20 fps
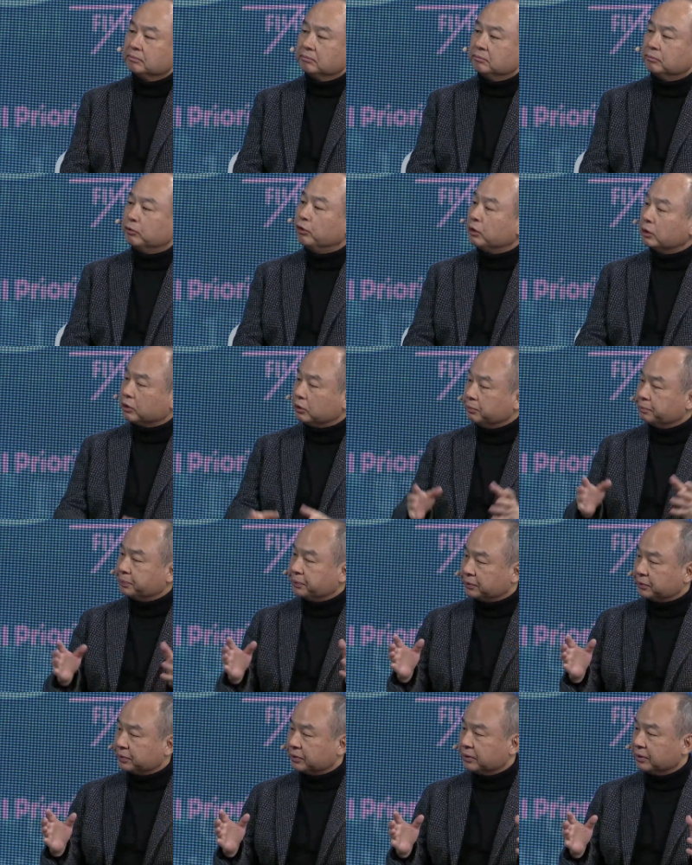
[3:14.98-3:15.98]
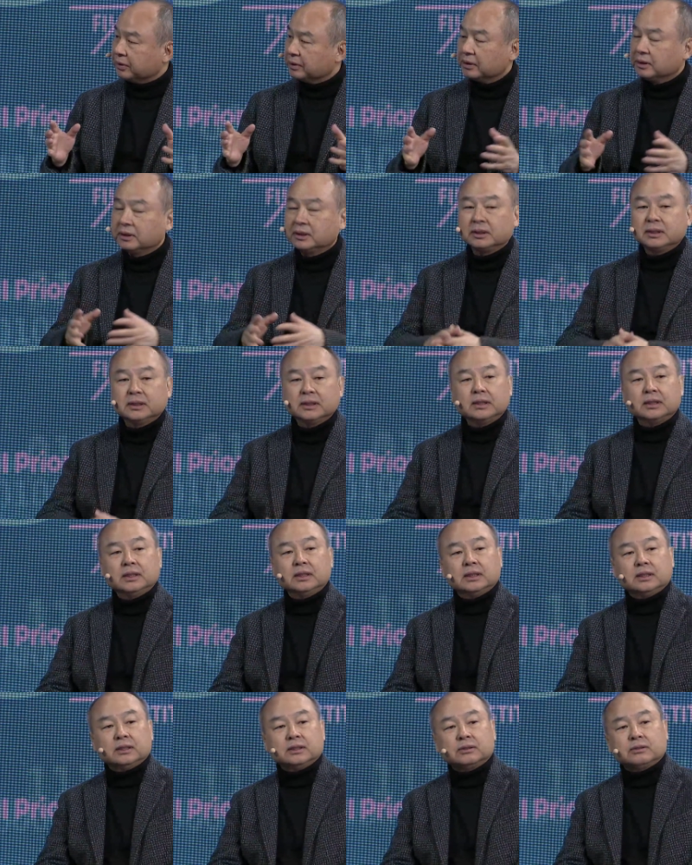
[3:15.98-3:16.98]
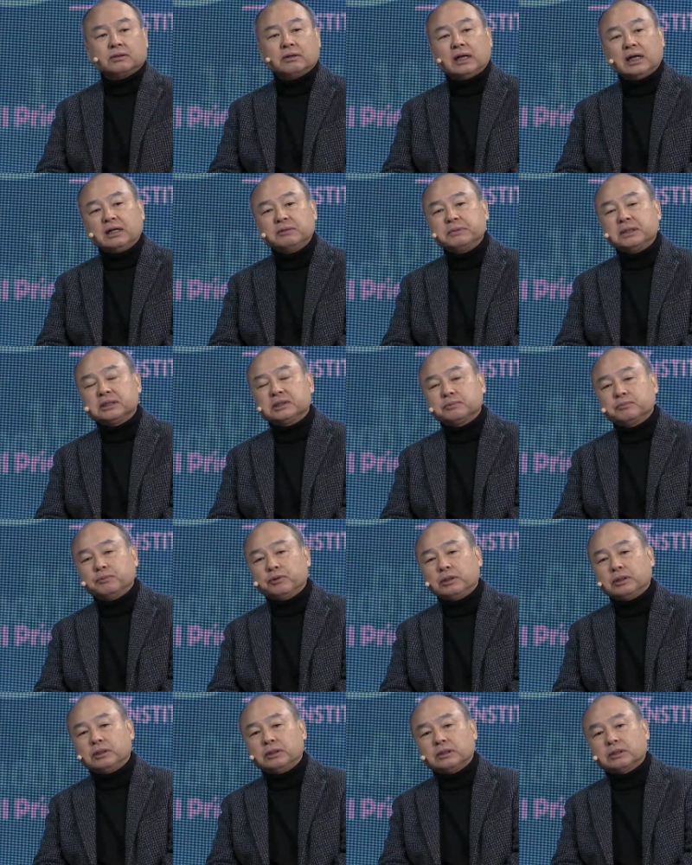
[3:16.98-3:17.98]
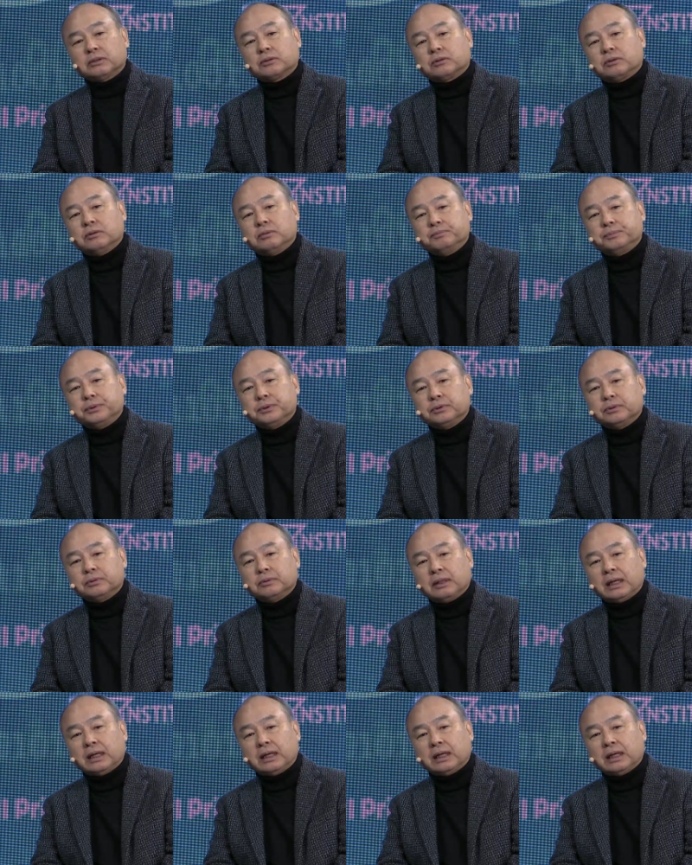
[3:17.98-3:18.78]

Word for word: more compute. So how much more compute,